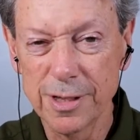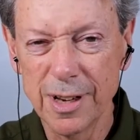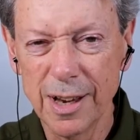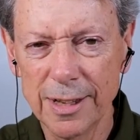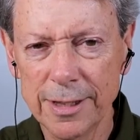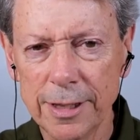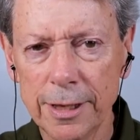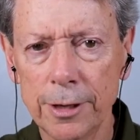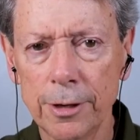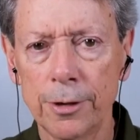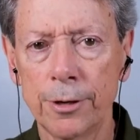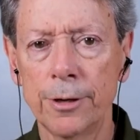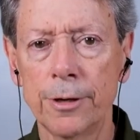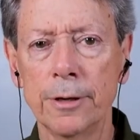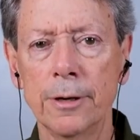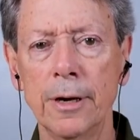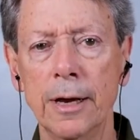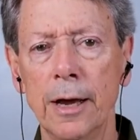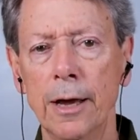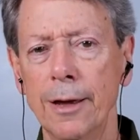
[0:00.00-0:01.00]
Not that
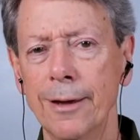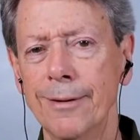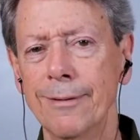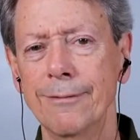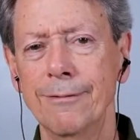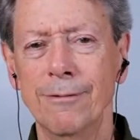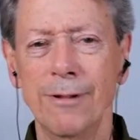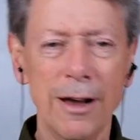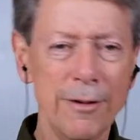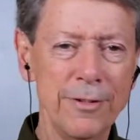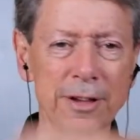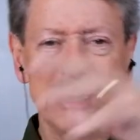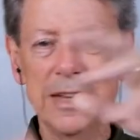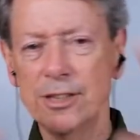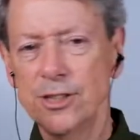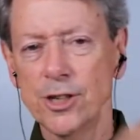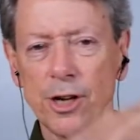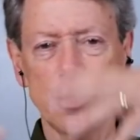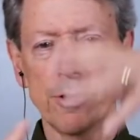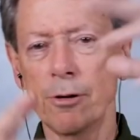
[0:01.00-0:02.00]
you're revving
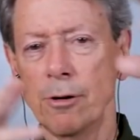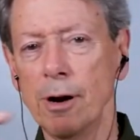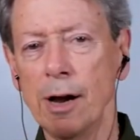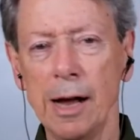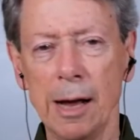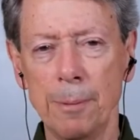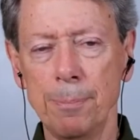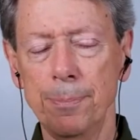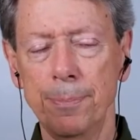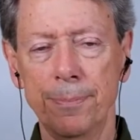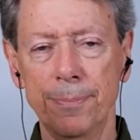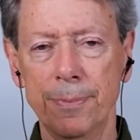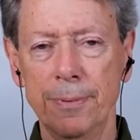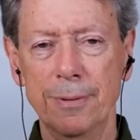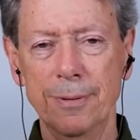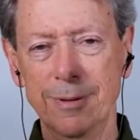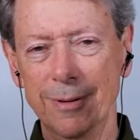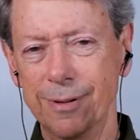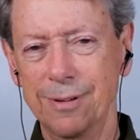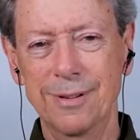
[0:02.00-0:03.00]
each other up
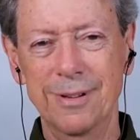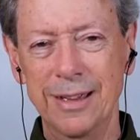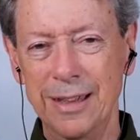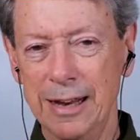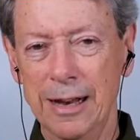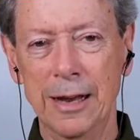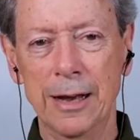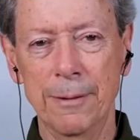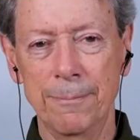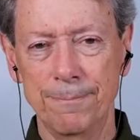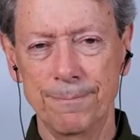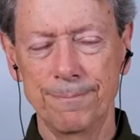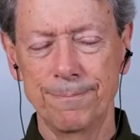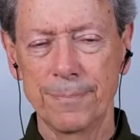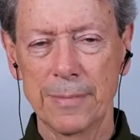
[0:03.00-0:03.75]
in a